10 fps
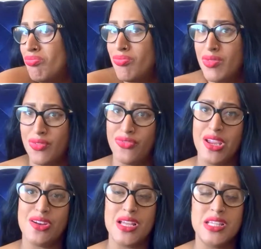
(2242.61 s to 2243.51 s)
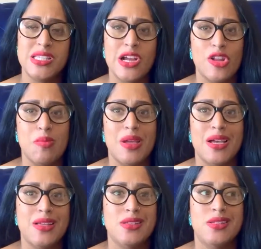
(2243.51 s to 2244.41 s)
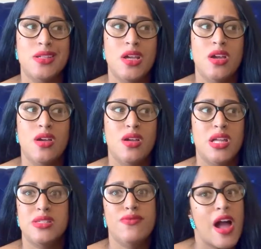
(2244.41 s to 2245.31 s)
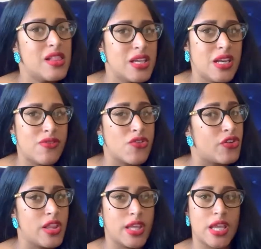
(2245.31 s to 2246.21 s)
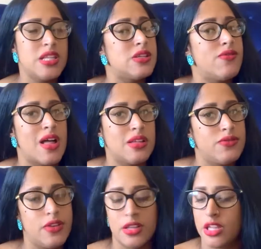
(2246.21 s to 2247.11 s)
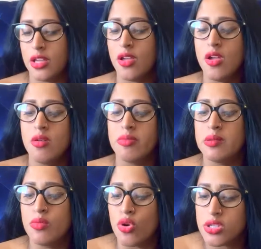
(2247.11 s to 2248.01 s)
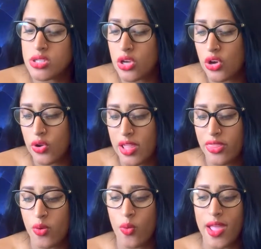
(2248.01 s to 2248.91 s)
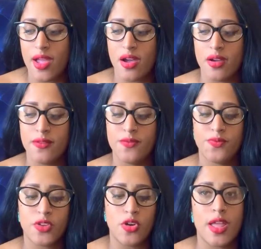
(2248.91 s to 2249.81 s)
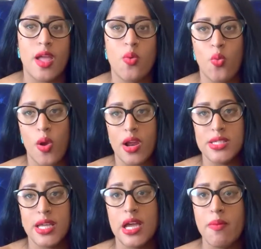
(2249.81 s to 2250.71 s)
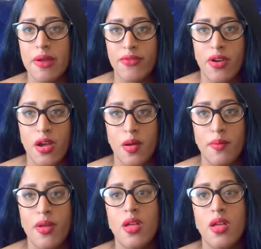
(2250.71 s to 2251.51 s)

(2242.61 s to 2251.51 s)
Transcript: the fear necessarily, because it's valid. If you're feeling it, it's a valid feeling, but more so in the way of, okay, where is it coming from?